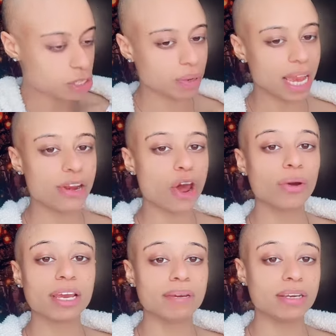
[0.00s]
excuse me and
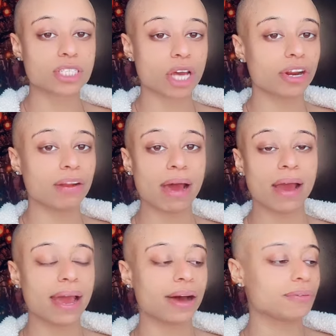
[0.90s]
don't get me started
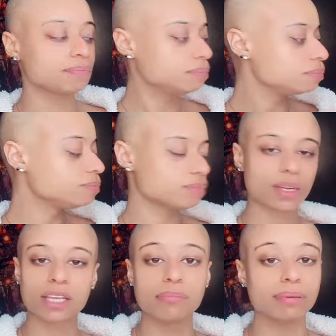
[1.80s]
about how
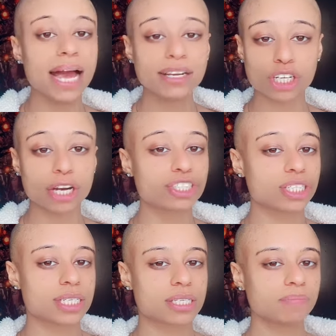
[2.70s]
the black
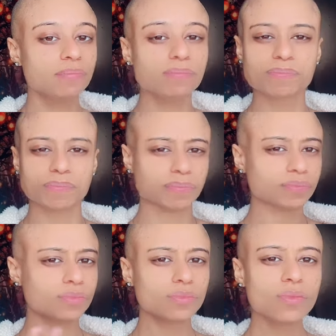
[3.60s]
churches
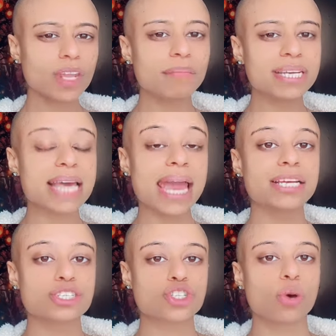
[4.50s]
be
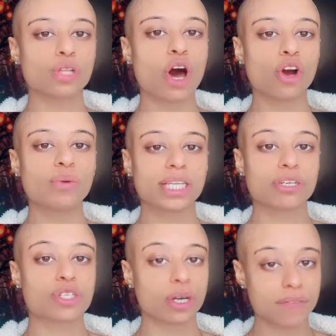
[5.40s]
taking so long
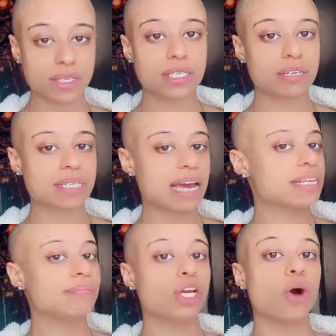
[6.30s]
with their services
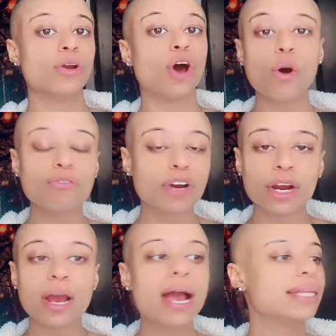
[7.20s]
sometimes they be going
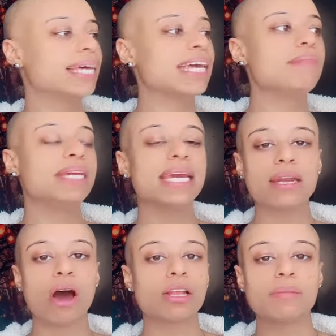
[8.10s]
over like they be
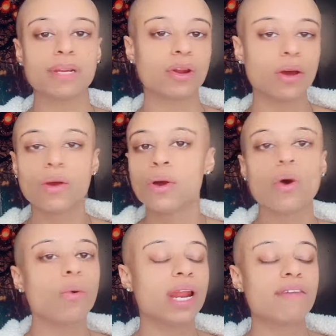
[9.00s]
getting all up in the
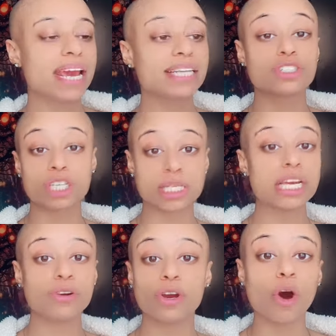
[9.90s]
whatever they just
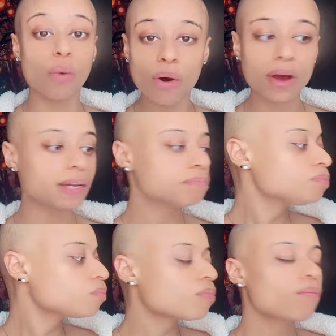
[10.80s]
continue to go on